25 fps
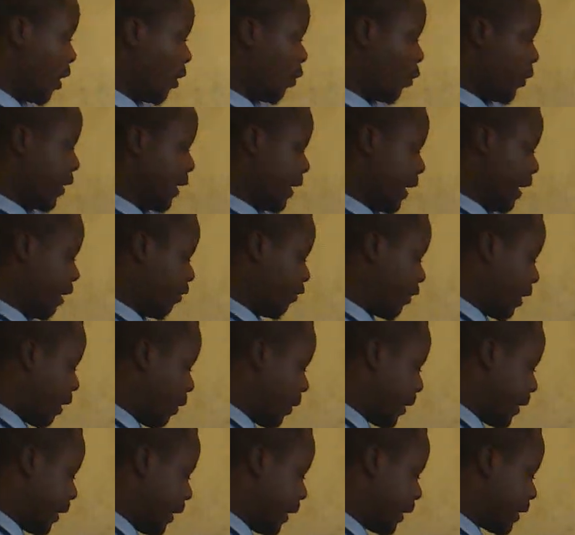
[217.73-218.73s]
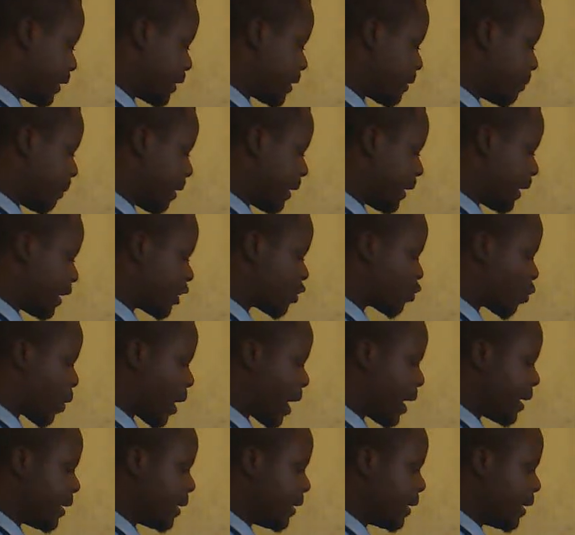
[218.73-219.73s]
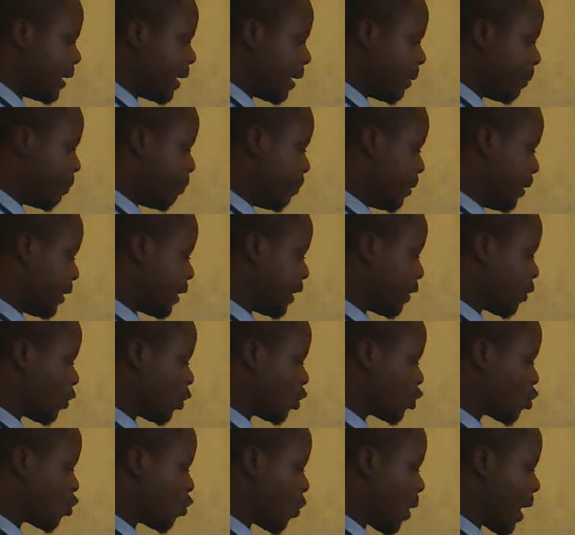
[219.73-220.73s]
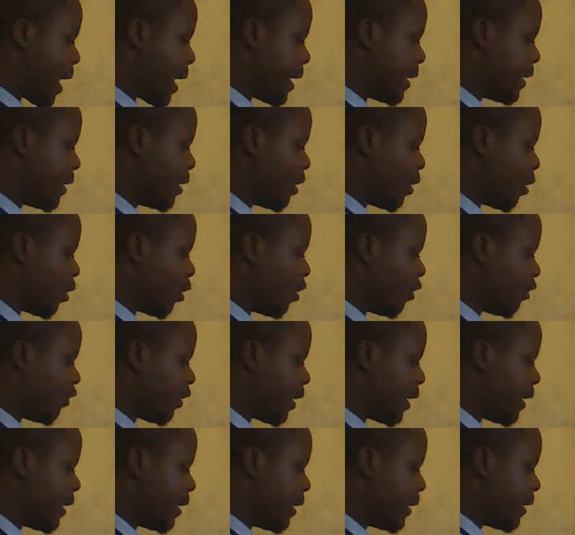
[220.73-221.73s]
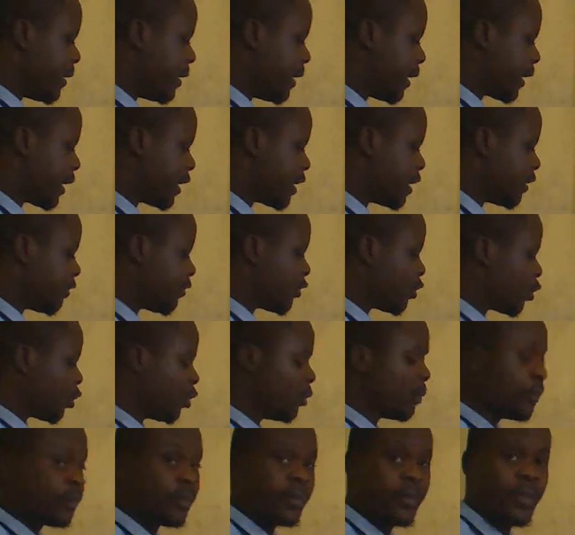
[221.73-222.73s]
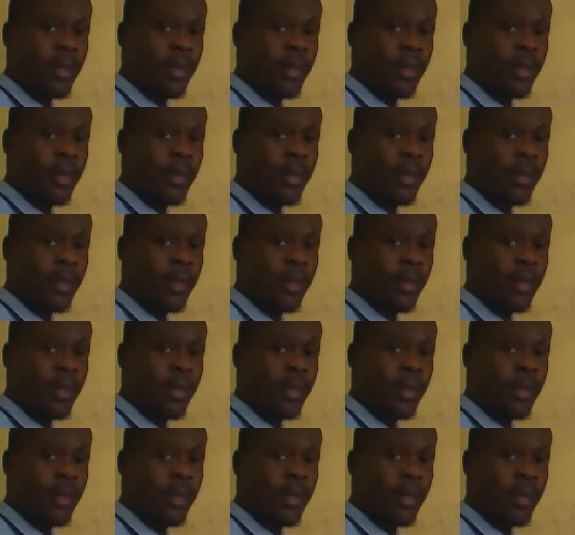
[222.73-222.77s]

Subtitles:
We have our x minus 1 being equals to 1 over negative 2.